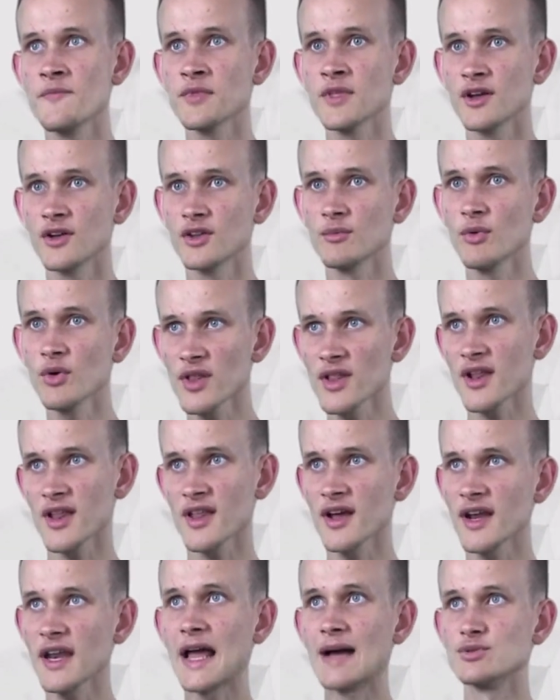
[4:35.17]
And the most
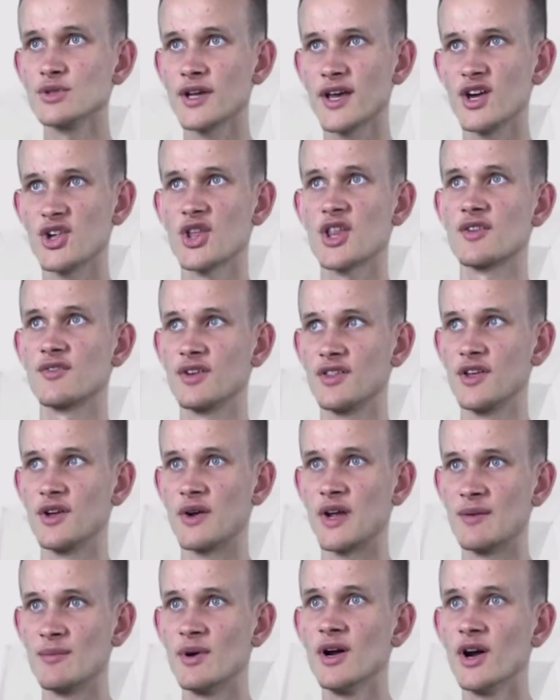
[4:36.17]
exciting applications of
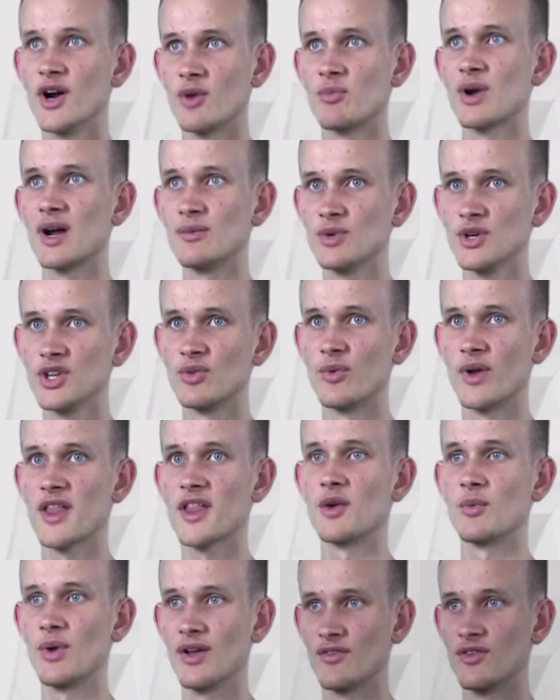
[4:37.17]
Ethereum are probably the ones that
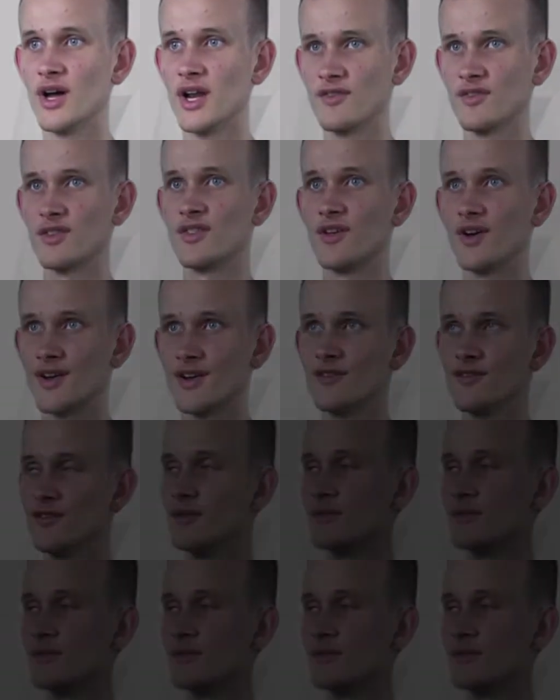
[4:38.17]
we have not even thought of.